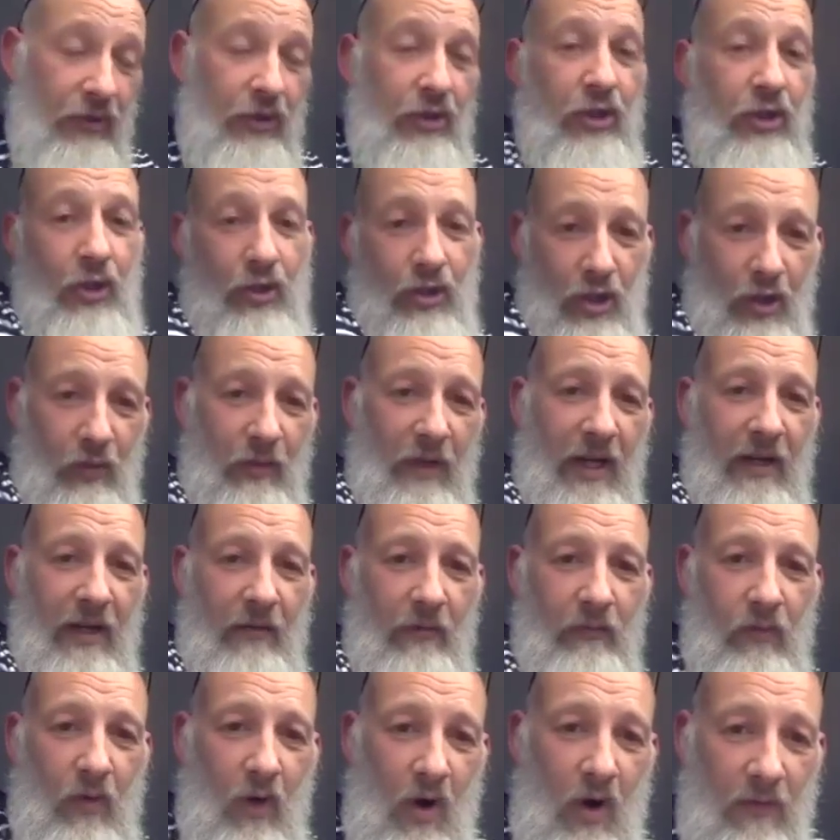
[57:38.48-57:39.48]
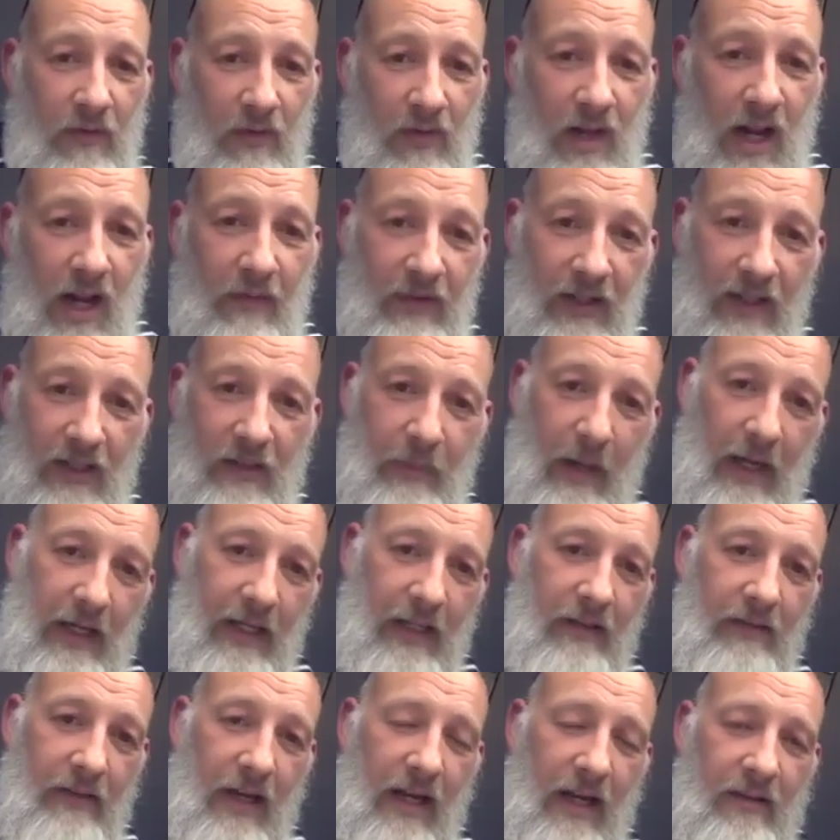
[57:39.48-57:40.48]
to do it rather than yeah. having a spelling
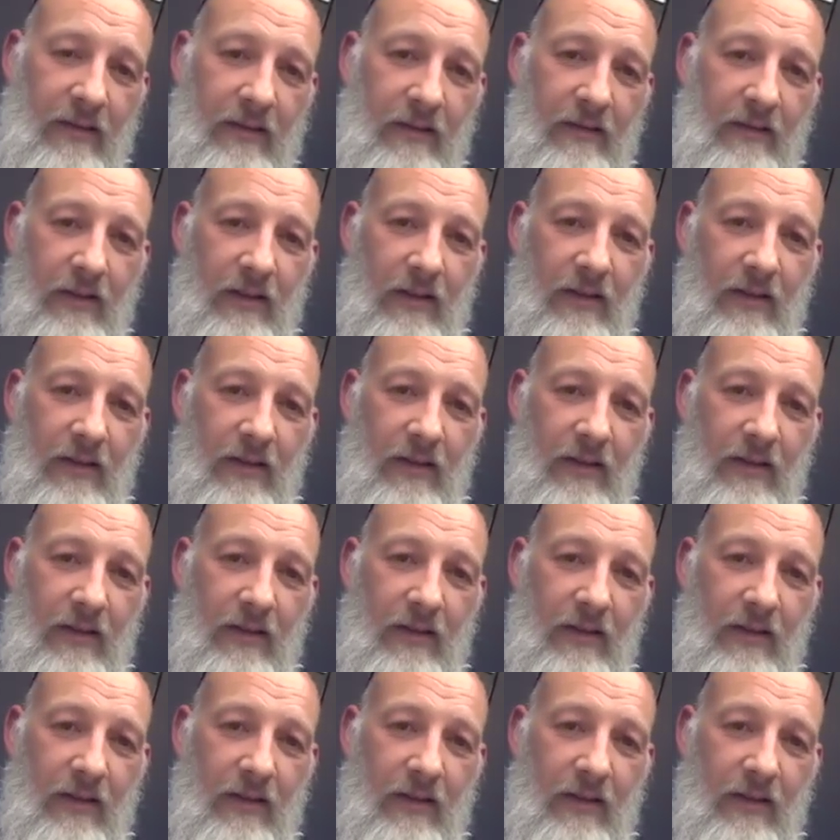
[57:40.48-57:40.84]
test.